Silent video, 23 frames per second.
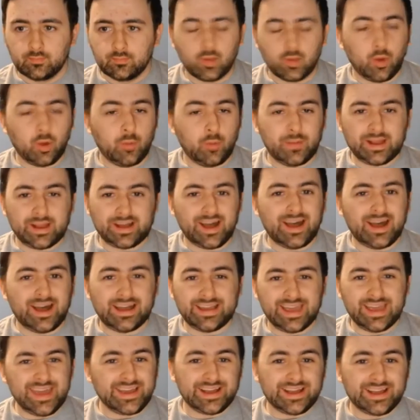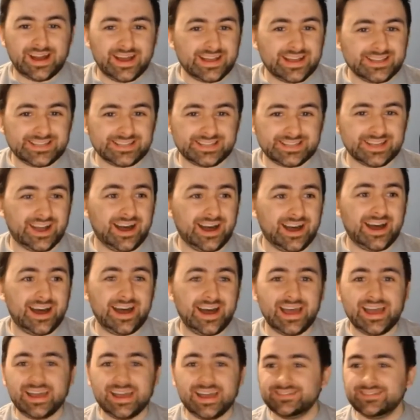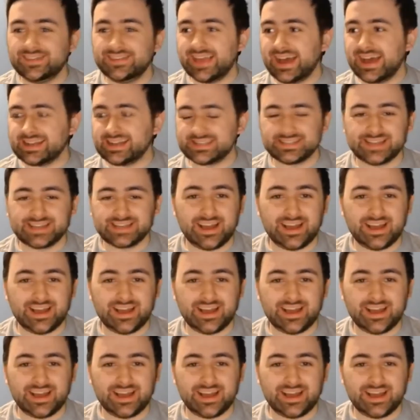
Oh my god, hey guys! Yes,